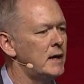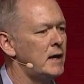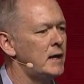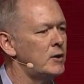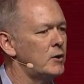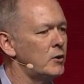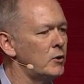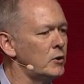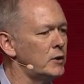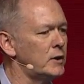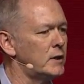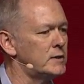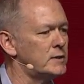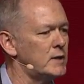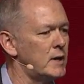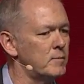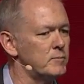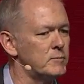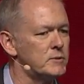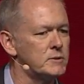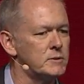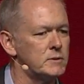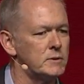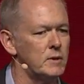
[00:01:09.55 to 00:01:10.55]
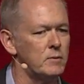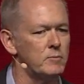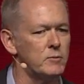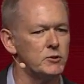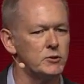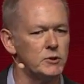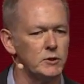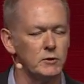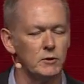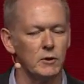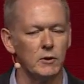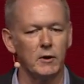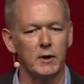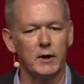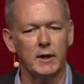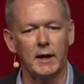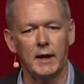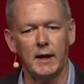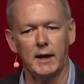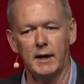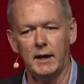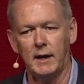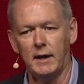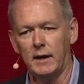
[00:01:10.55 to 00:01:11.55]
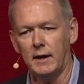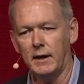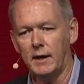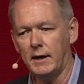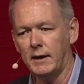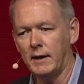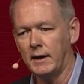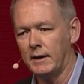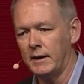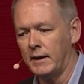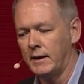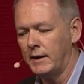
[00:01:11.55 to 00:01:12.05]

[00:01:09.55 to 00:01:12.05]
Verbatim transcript: in early attempts in machine learning and AI.